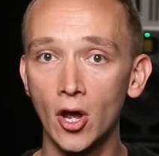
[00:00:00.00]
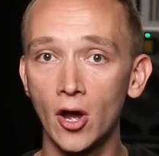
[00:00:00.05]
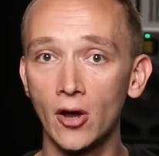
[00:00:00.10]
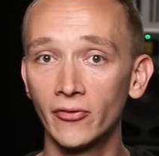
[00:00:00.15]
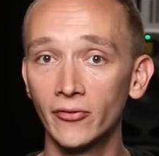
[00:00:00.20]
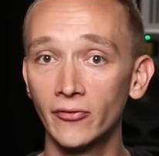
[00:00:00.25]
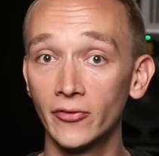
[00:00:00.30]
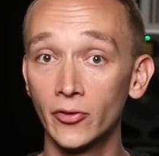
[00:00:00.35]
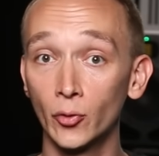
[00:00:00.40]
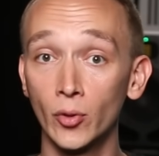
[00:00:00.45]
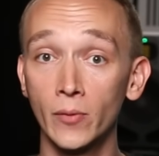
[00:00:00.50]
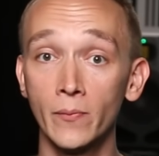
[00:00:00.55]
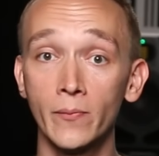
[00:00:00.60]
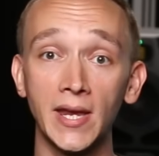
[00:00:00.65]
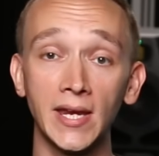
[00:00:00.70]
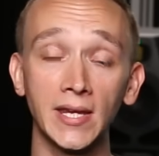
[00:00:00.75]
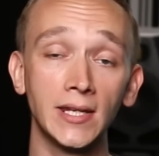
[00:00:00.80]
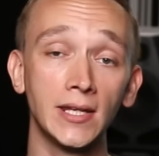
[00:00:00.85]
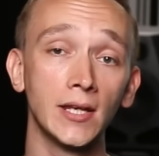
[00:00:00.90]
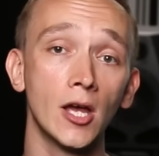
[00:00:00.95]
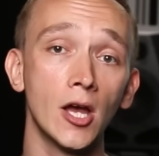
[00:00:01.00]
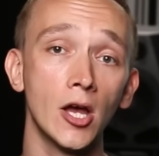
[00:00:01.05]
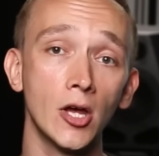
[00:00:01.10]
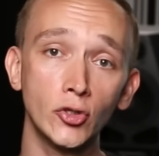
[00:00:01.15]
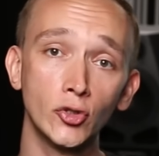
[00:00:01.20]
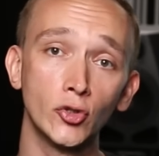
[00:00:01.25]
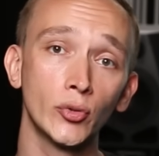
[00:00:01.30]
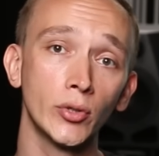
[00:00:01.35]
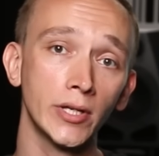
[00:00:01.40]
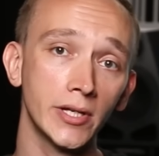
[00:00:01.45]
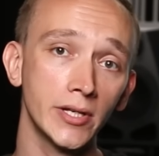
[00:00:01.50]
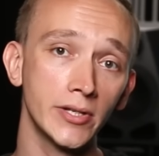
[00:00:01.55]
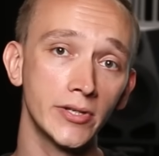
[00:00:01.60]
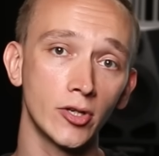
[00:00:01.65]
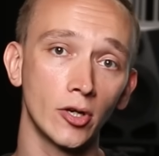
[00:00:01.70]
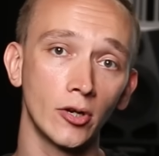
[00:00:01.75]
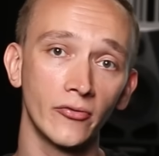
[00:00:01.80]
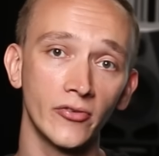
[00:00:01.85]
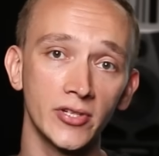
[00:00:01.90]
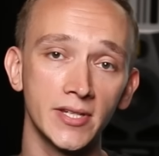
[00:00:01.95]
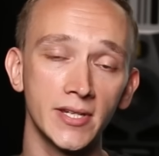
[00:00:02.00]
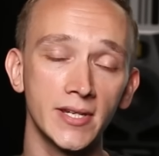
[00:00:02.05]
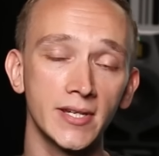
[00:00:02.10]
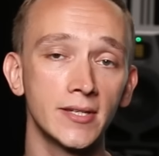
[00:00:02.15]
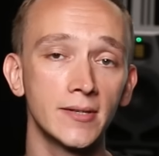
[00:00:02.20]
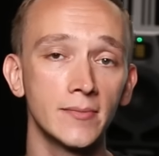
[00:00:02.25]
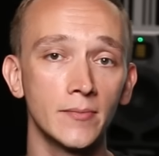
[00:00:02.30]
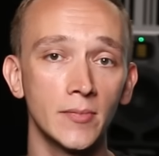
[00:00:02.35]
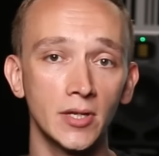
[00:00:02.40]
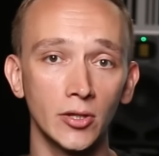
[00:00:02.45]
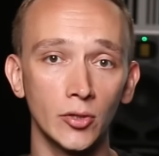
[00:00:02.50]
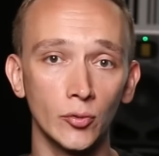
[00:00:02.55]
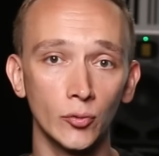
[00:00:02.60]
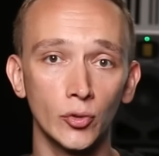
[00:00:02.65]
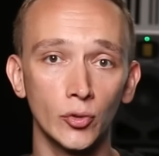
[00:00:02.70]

off of the remaining untreated surfaces in the